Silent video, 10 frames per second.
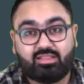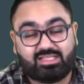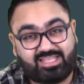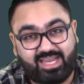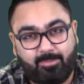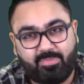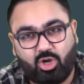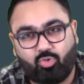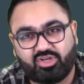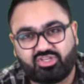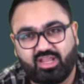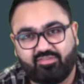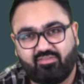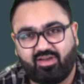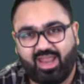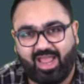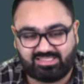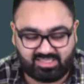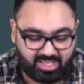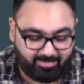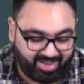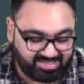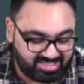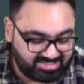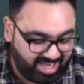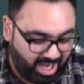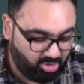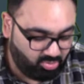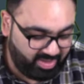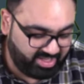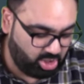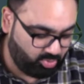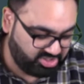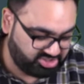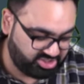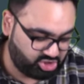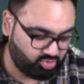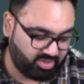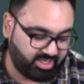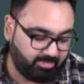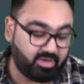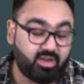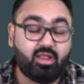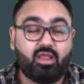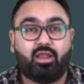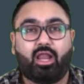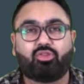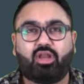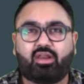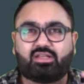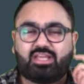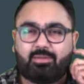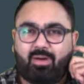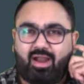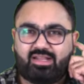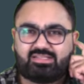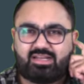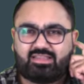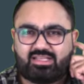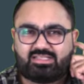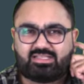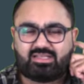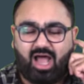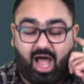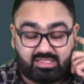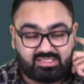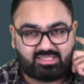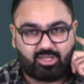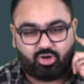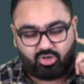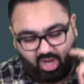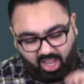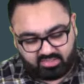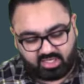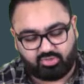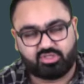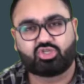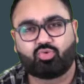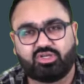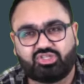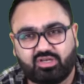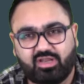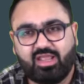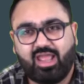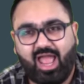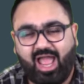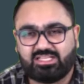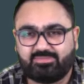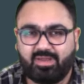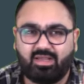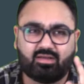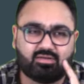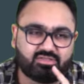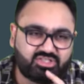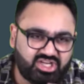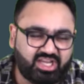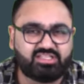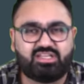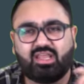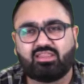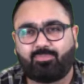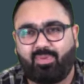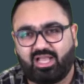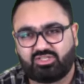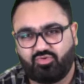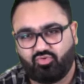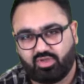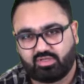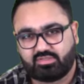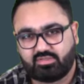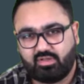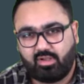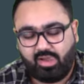The second big question everyone has in their mind is how many questions to attempt. Now, the interesting part is that this answer to this question has been changing in the past few years.